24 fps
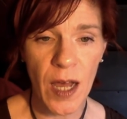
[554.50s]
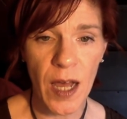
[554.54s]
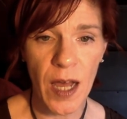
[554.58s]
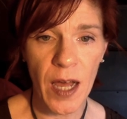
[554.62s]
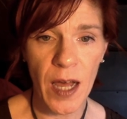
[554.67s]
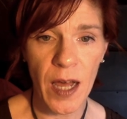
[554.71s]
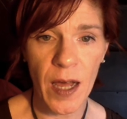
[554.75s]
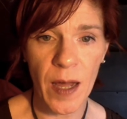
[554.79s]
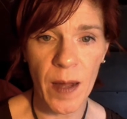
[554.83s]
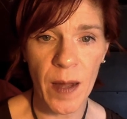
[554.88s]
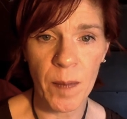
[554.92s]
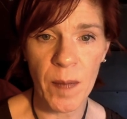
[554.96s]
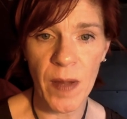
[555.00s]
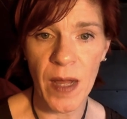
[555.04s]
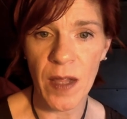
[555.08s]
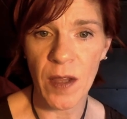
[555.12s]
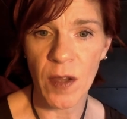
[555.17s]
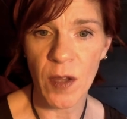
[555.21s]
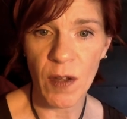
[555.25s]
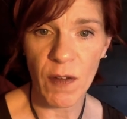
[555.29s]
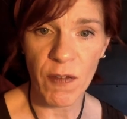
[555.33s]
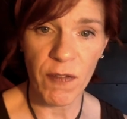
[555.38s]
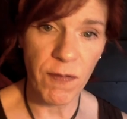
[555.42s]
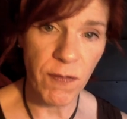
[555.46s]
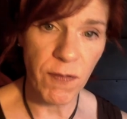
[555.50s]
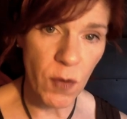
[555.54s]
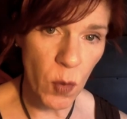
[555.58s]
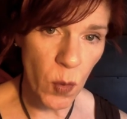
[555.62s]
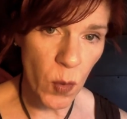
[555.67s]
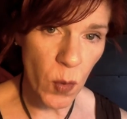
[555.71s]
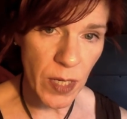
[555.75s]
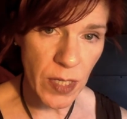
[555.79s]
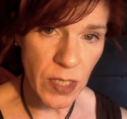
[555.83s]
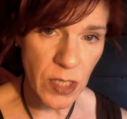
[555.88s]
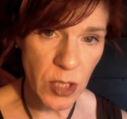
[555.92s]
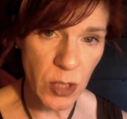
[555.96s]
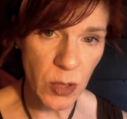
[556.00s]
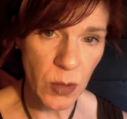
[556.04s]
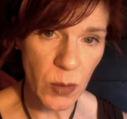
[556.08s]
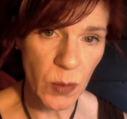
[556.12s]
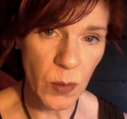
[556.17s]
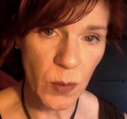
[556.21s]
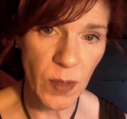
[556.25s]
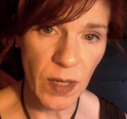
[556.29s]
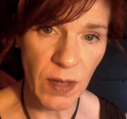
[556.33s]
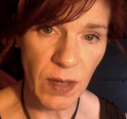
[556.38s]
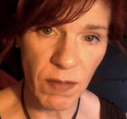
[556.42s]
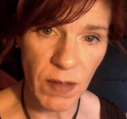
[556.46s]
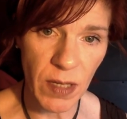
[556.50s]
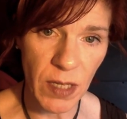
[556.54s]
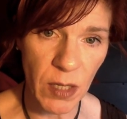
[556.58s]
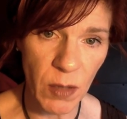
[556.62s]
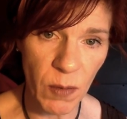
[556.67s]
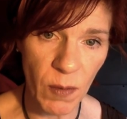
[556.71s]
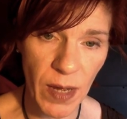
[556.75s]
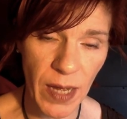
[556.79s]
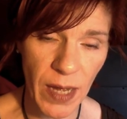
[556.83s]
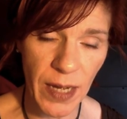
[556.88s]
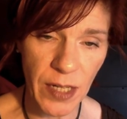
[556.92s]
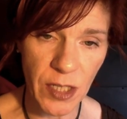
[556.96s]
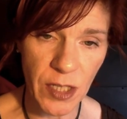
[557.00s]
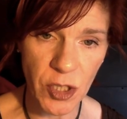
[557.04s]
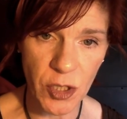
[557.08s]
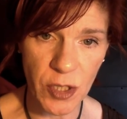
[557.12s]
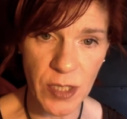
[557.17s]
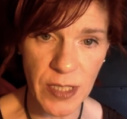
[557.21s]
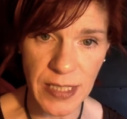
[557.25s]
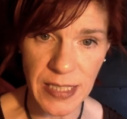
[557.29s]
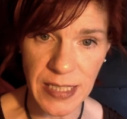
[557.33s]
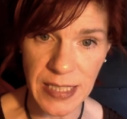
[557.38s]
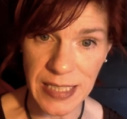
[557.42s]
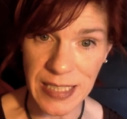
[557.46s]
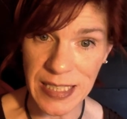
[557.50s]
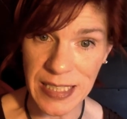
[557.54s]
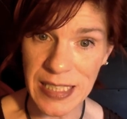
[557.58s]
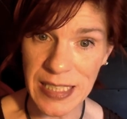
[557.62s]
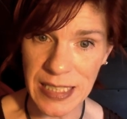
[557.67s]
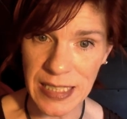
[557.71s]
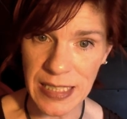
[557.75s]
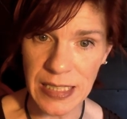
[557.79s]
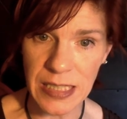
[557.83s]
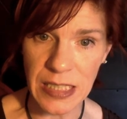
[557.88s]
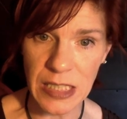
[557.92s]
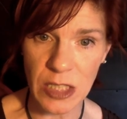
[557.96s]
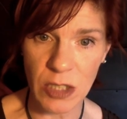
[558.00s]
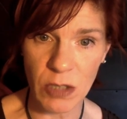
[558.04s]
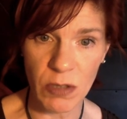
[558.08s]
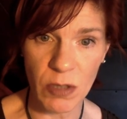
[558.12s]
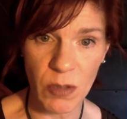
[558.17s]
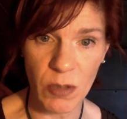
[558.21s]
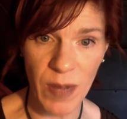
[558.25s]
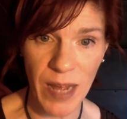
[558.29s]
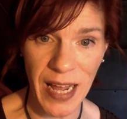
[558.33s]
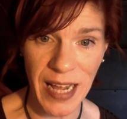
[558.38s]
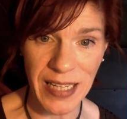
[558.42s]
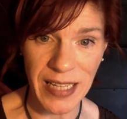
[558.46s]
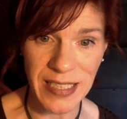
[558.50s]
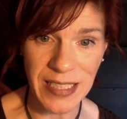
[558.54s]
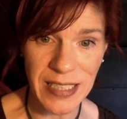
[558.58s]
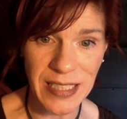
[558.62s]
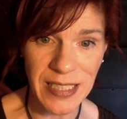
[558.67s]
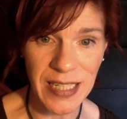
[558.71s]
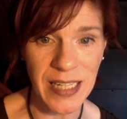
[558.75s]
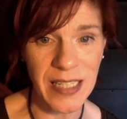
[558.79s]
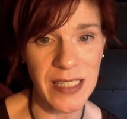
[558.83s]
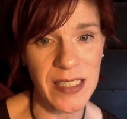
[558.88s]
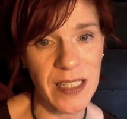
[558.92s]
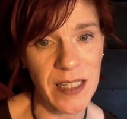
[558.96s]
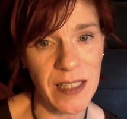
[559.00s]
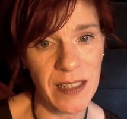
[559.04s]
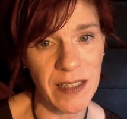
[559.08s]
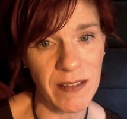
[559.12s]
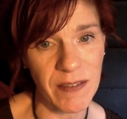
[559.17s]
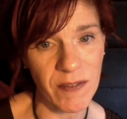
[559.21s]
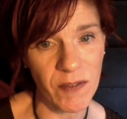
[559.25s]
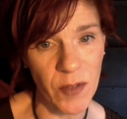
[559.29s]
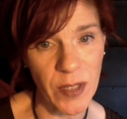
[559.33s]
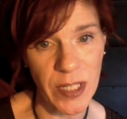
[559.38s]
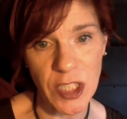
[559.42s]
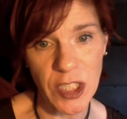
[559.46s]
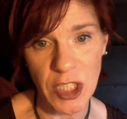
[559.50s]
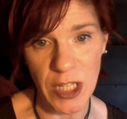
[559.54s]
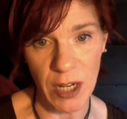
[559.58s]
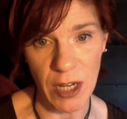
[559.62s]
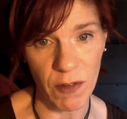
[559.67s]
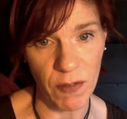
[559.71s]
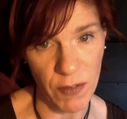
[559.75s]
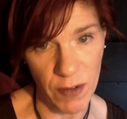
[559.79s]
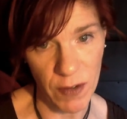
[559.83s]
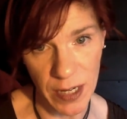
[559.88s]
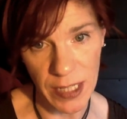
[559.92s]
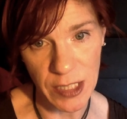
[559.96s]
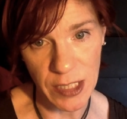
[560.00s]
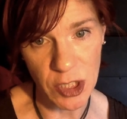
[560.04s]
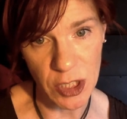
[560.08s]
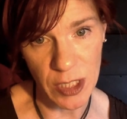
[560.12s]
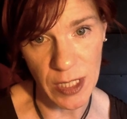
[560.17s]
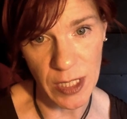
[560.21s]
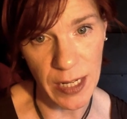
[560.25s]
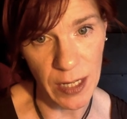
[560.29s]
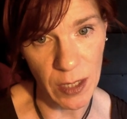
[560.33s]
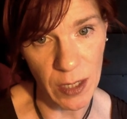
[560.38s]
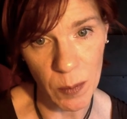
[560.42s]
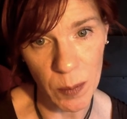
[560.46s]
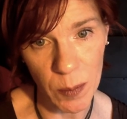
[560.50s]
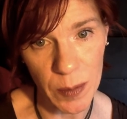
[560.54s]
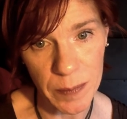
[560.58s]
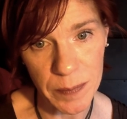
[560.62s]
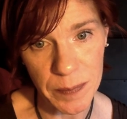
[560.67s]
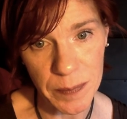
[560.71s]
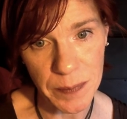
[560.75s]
I look forward to giving you extra assistance, so don't hesitate to reach out for extra help.